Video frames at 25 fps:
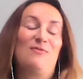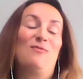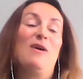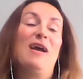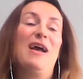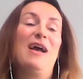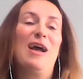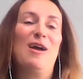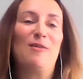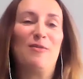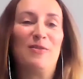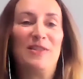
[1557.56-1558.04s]

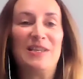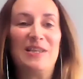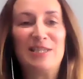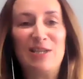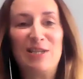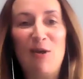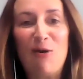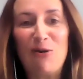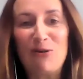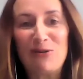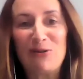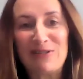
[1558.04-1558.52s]
Wow, there's
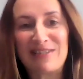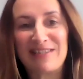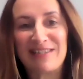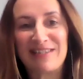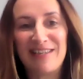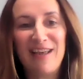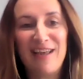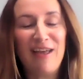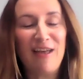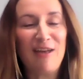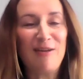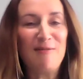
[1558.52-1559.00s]

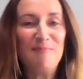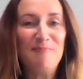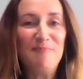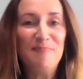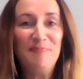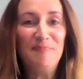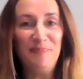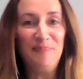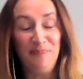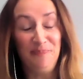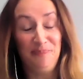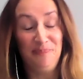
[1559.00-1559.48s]
lots.
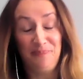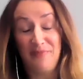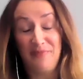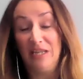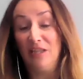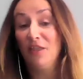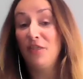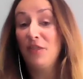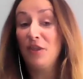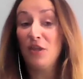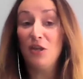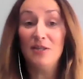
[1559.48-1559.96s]

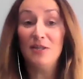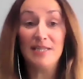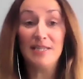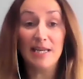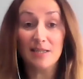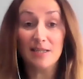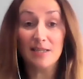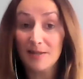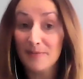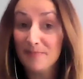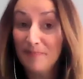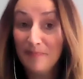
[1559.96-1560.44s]

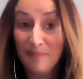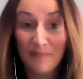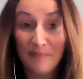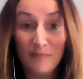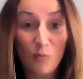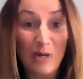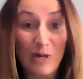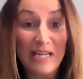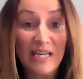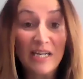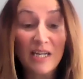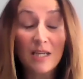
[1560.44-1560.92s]
Enthusiasm,
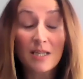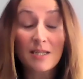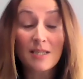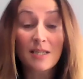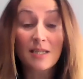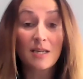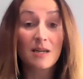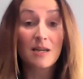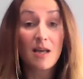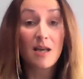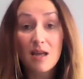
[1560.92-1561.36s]
willingness to